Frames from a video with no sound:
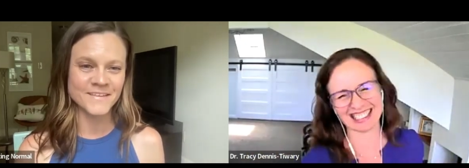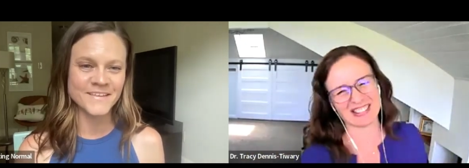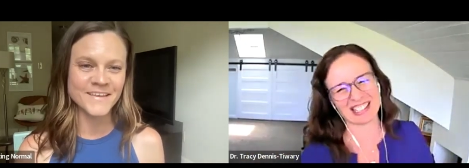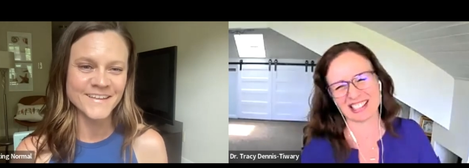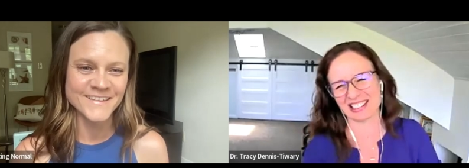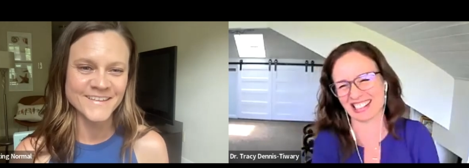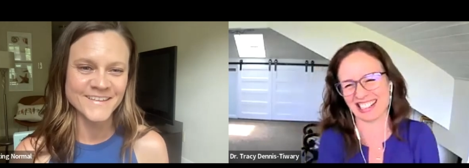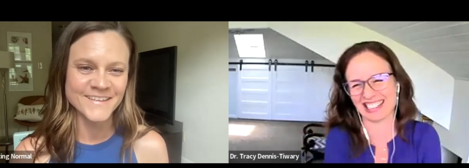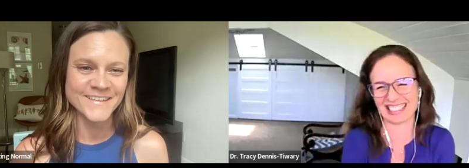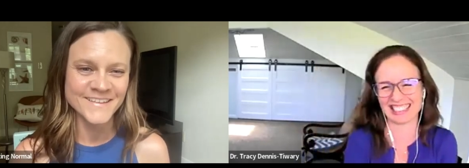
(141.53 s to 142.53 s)
Speaker 1: no, you got
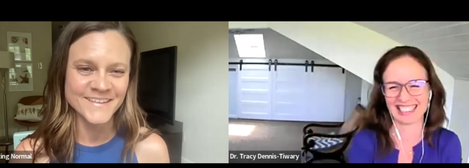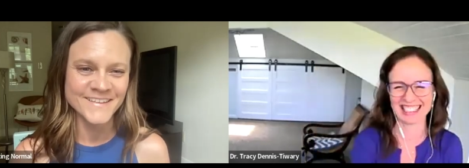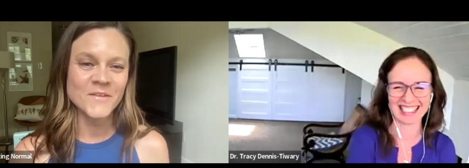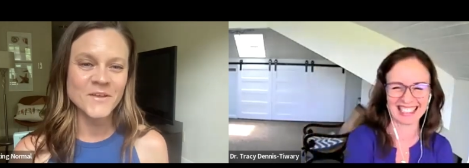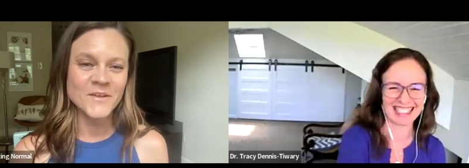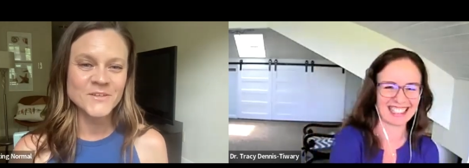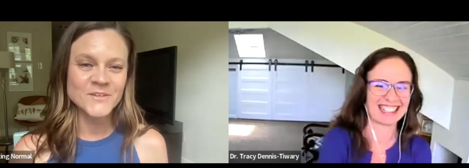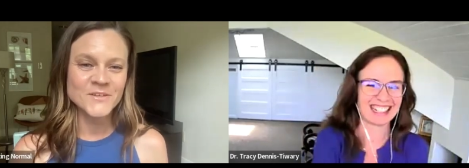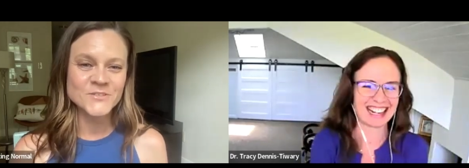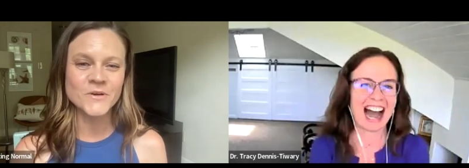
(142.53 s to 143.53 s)
it.
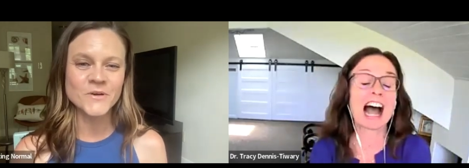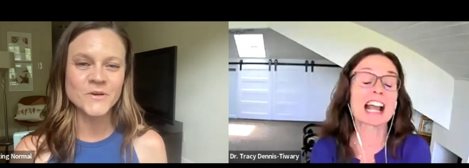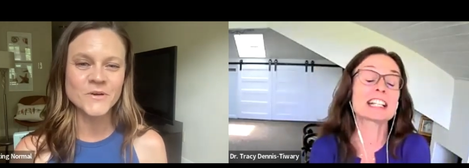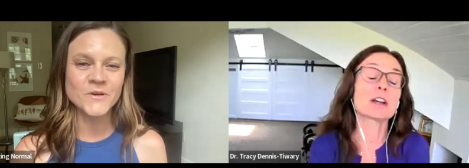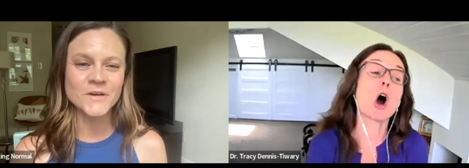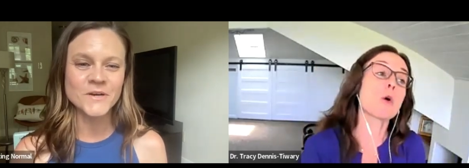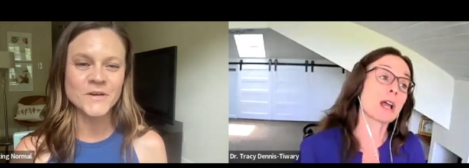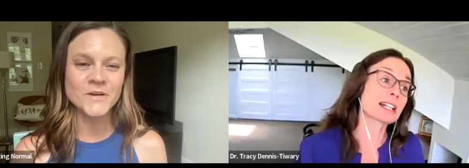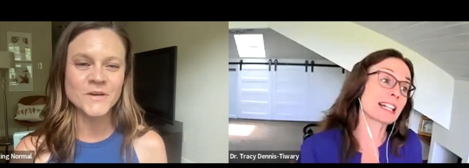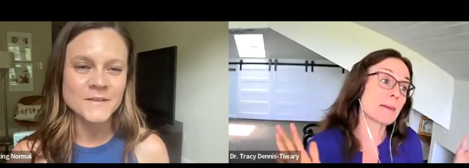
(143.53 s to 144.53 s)
Sure. I do. Yeah. Oh,
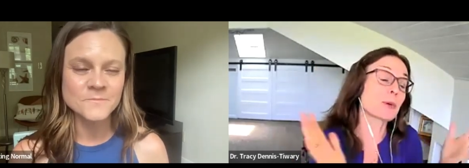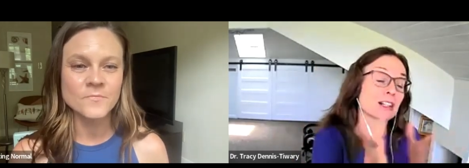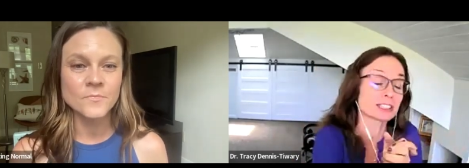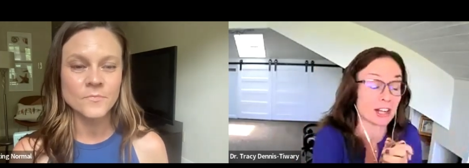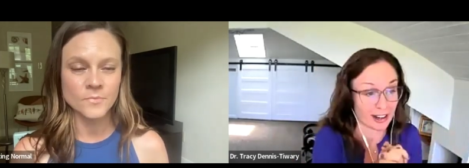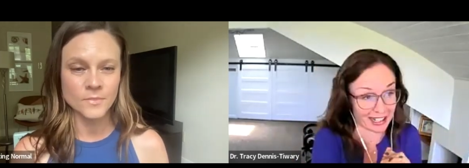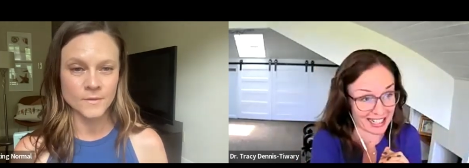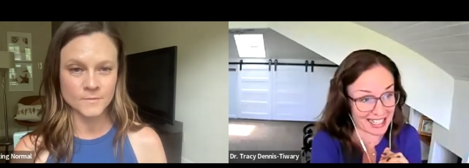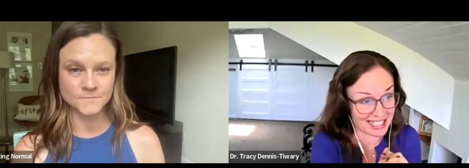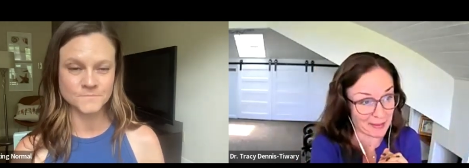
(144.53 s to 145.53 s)
except well, sorry.
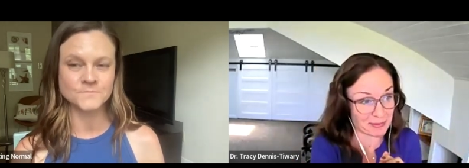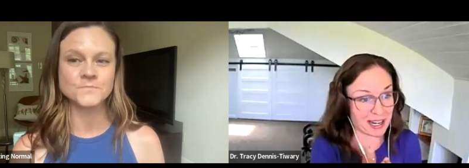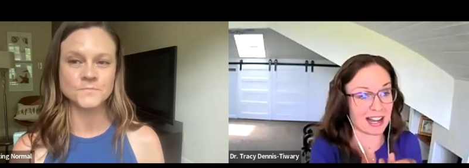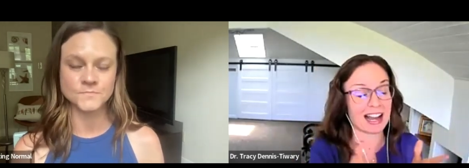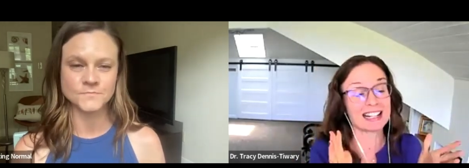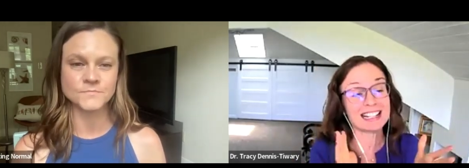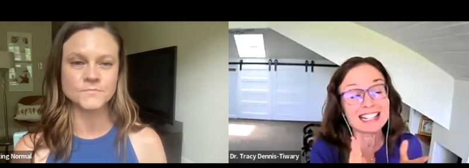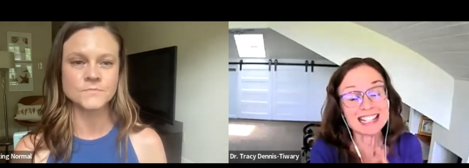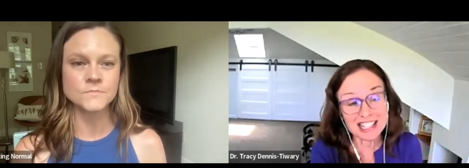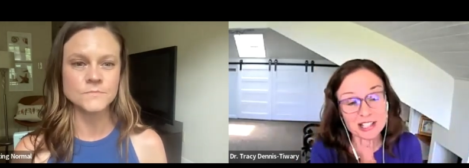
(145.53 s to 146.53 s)
Except uh, I
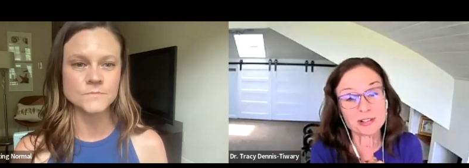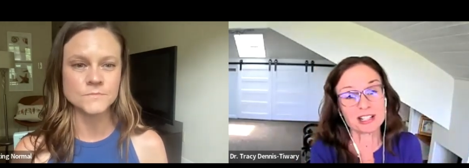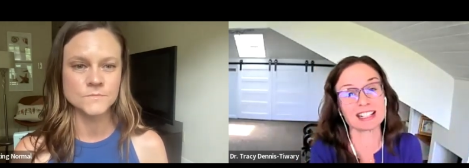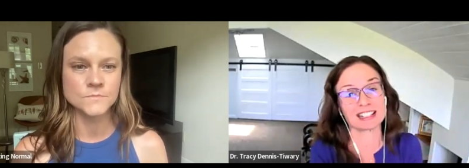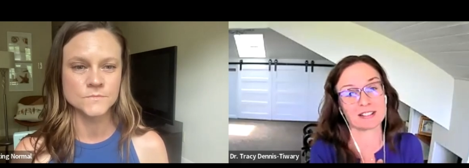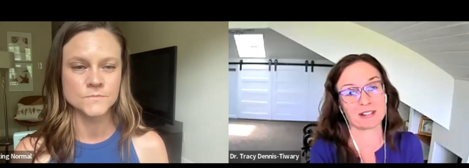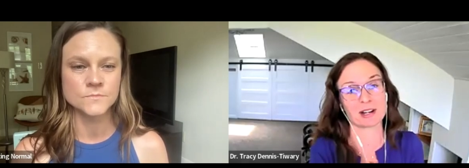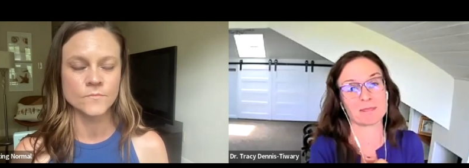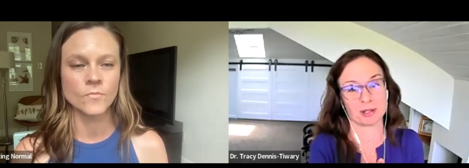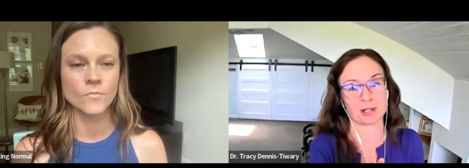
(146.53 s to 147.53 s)
did just recently write a
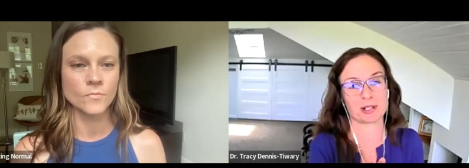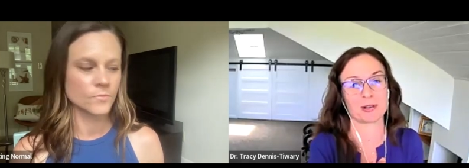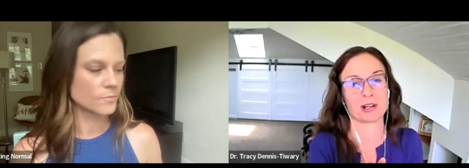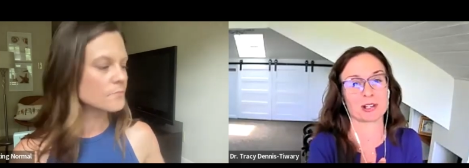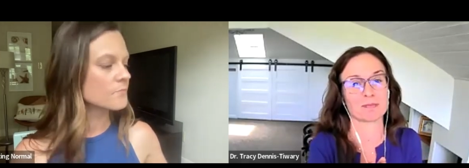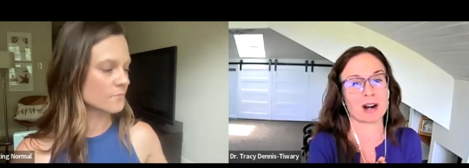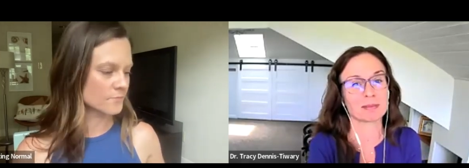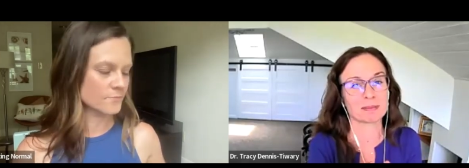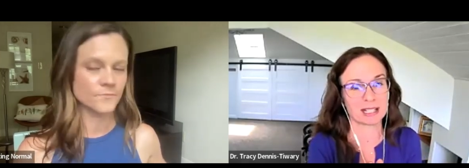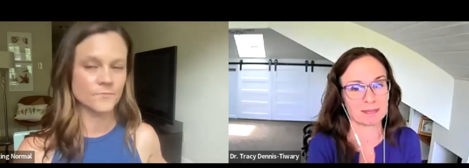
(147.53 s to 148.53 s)
book, so I should mm-hmm.
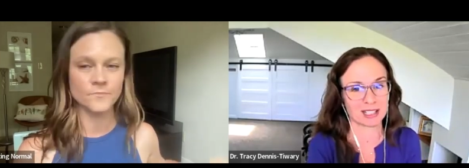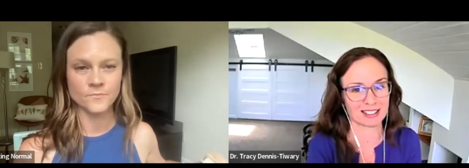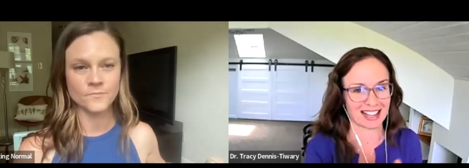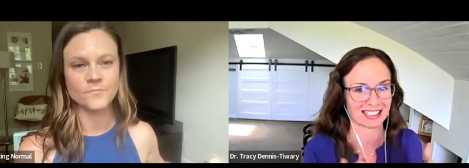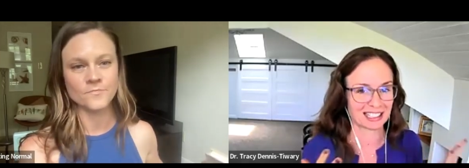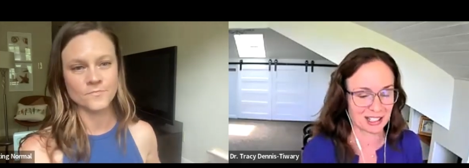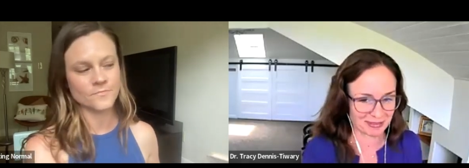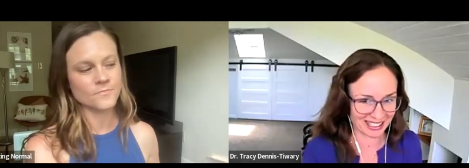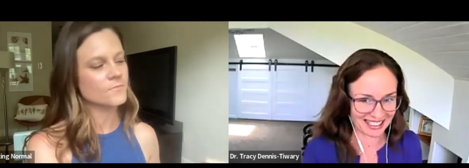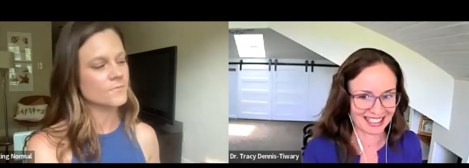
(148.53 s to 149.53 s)
probably plug that a little
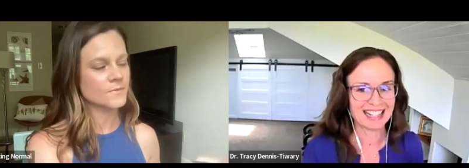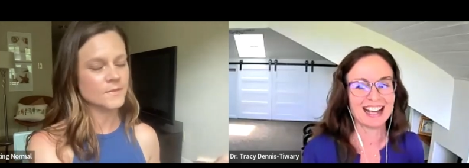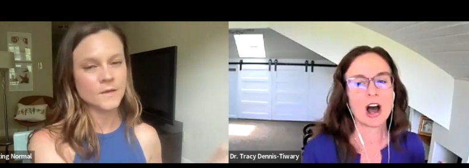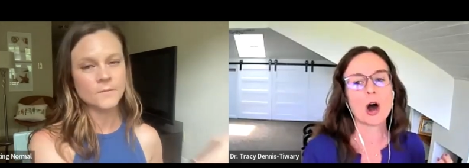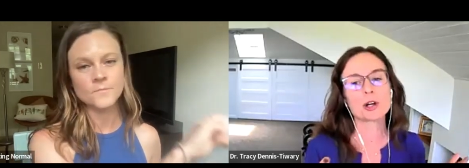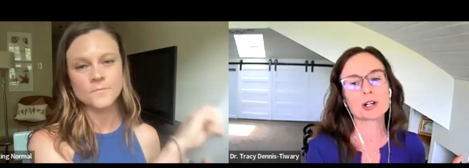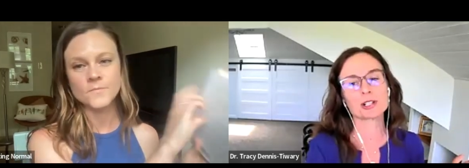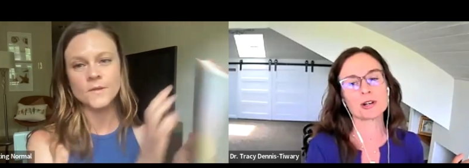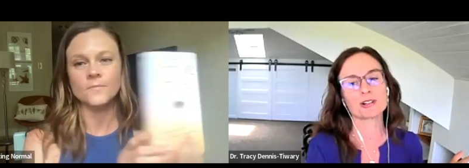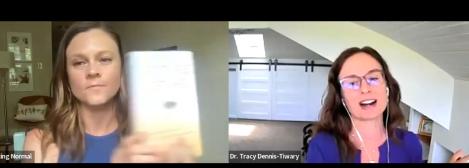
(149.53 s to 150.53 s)
bit. Yep. Oh, you're
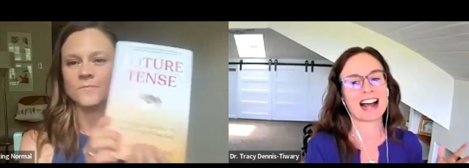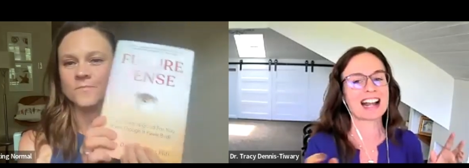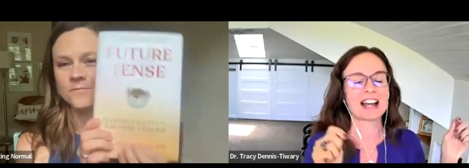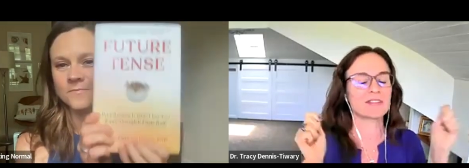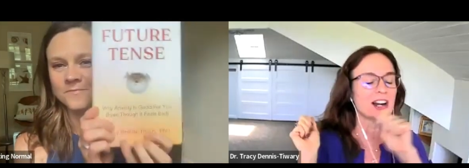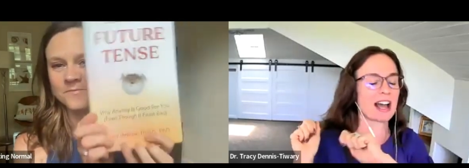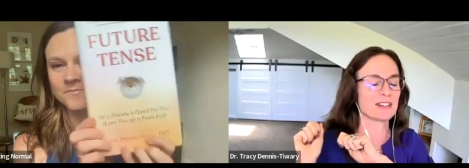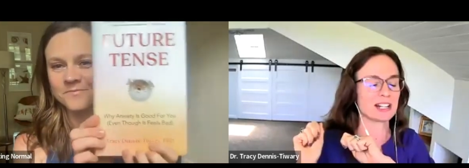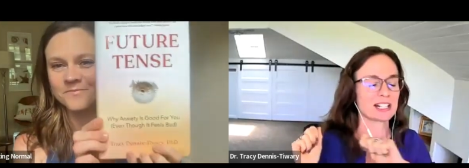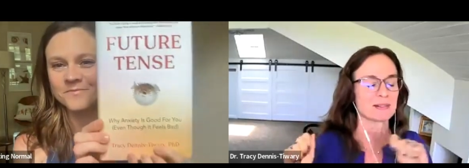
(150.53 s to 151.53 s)
so great. I never have it
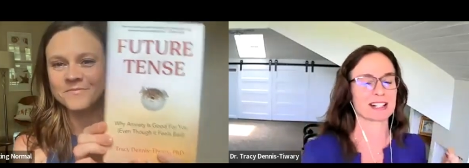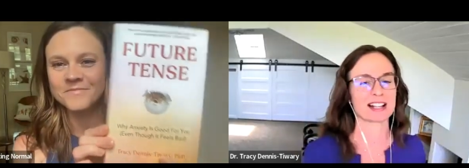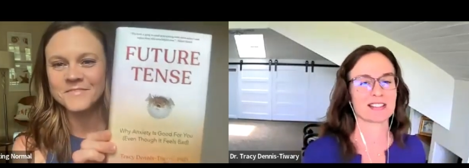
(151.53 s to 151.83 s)
next to me because I